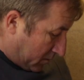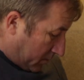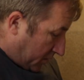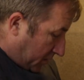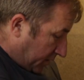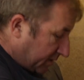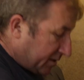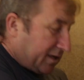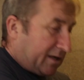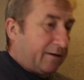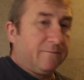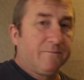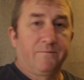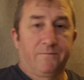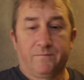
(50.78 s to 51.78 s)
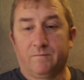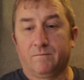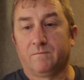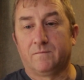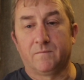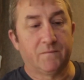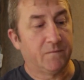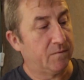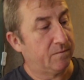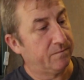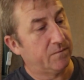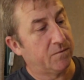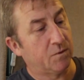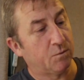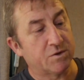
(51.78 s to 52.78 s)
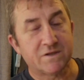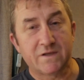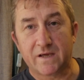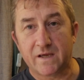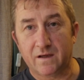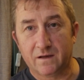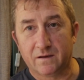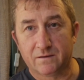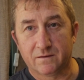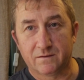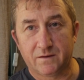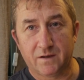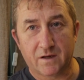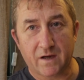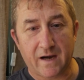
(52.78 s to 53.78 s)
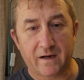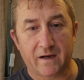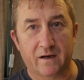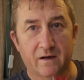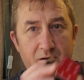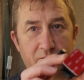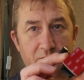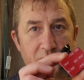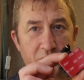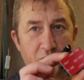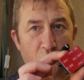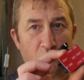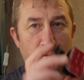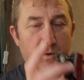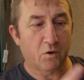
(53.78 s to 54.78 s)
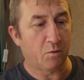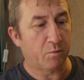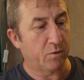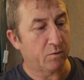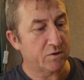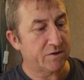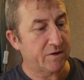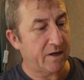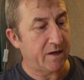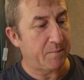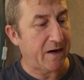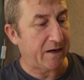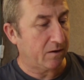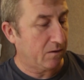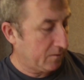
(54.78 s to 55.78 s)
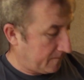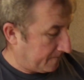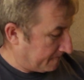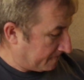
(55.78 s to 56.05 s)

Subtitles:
as you can see, no sticky, you can't get your normal GoPro sticky pad on.